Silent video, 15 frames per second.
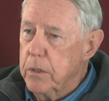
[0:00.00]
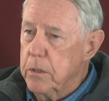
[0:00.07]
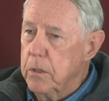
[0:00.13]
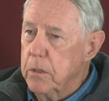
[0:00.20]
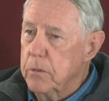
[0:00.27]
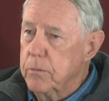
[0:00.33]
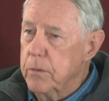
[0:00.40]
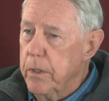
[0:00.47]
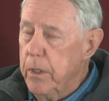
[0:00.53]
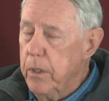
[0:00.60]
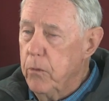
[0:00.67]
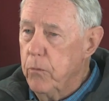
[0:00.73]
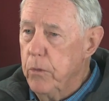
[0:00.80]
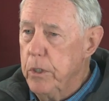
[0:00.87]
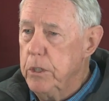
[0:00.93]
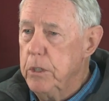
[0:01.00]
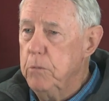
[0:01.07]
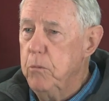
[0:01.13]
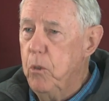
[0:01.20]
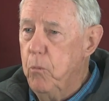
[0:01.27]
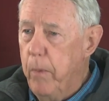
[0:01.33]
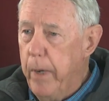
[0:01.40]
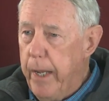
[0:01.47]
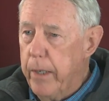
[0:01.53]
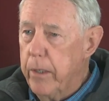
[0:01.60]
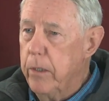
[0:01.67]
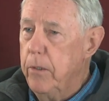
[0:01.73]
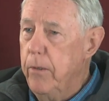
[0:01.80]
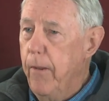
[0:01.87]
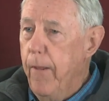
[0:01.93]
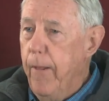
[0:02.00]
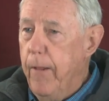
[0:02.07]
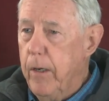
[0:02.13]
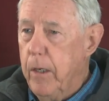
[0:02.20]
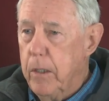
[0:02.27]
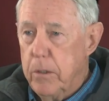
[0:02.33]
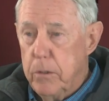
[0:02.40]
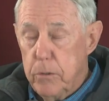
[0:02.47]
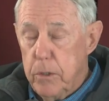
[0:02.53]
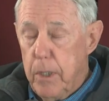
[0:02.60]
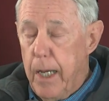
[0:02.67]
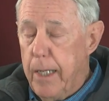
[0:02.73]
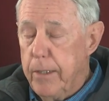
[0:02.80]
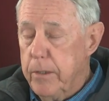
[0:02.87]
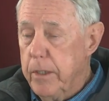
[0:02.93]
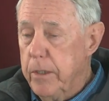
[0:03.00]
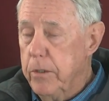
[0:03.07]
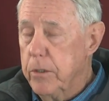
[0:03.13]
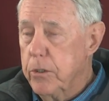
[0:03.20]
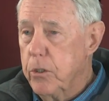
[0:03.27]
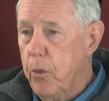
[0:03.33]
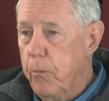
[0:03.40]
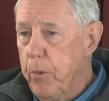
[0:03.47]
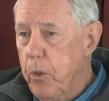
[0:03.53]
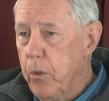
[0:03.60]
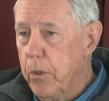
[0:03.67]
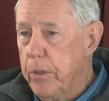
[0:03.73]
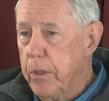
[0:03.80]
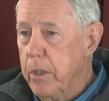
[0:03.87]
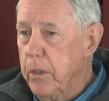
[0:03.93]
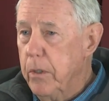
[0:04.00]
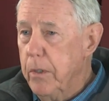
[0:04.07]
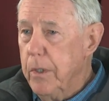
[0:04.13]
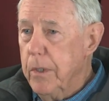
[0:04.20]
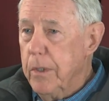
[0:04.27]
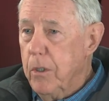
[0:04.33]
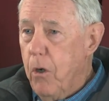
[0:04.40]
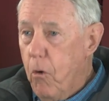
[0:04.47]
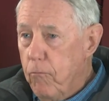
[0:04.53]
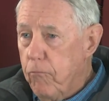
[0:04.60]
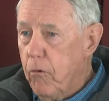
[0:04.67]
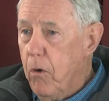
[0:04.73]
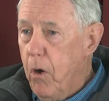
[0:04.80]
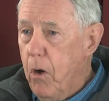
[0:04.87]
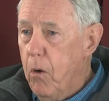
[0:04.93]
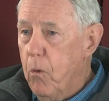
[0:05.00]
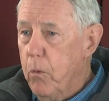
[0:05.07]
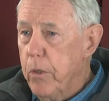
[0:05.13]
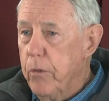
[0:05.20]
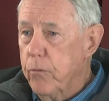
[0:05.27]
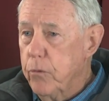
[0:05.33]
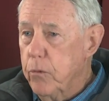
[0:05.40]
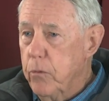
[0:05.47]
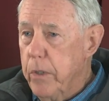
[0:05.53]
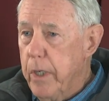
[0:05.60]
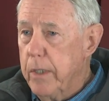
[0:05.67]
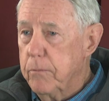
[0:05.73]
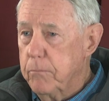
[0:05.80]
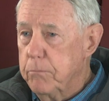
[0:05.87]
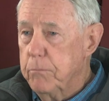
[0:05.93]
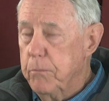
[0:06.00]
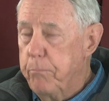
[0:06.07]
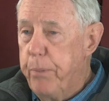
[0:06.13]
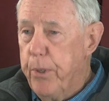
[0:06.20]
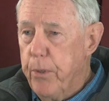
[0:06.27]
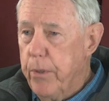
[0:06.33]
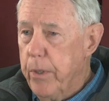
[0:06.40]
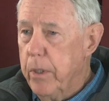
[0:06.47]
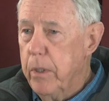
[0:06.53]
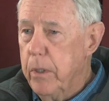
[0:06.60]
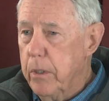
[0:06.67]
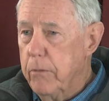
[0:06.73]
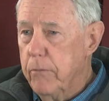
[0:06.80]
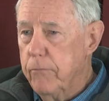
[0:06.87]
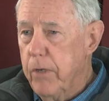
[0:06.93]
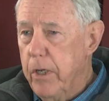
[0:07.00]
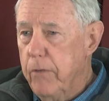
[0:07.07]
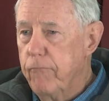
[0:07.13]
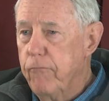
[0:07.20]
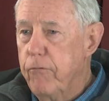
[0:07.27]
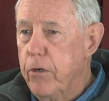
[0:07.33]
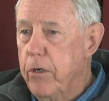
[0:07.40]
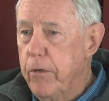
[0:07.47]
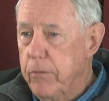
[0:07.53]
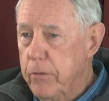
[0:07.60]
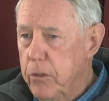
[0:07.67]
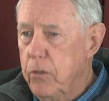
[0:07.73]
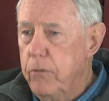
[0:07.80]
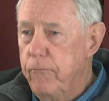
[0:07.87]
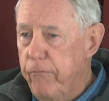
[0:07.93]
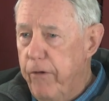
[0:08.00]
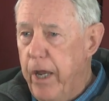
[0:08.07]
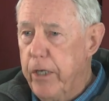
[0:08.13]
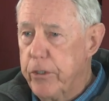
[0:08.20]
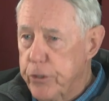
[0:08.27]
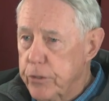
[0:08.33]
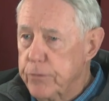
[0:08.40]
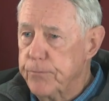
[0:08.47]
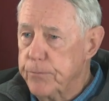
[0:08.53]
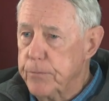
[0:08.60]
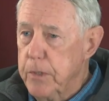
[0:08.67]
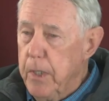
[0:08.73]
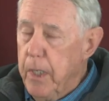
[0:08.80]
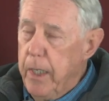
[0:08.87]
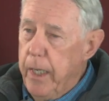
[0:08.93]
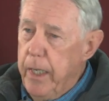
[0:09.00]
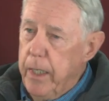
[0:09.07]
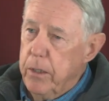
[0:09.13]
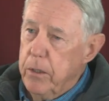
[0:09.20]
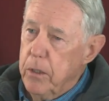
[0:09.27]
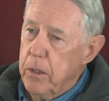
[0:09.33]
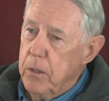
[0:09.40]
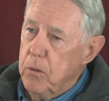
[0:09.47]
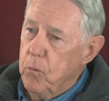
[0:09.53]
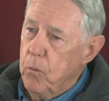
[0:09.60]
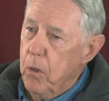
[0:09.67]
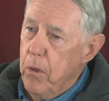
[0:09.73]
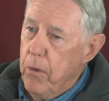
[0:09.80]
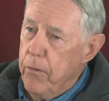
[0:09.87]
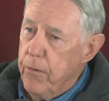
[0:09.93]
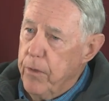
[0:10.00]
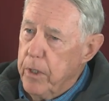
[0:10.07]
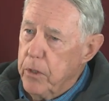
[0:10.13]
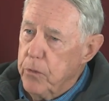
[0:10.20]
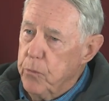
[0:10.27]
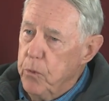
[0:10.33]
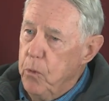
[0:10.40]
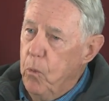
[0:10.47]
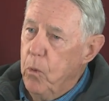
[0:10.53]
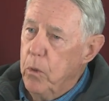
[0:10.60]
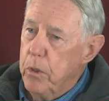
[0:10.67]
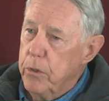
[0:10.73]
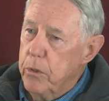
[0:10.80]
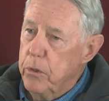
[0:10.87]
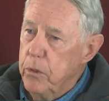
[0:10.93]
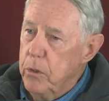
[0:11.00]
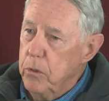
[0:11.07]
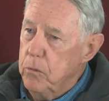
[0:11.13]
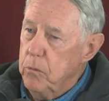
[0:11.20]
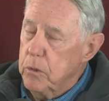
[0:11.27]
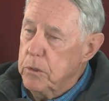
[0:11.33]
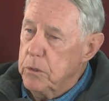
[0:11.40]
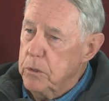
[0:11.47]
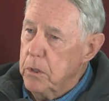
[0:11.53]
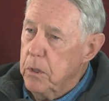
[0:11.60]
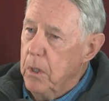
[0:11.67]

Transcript: in a reasonable manner. I think this community overall went through that period in very good fashion. And one of the things we wanted to do was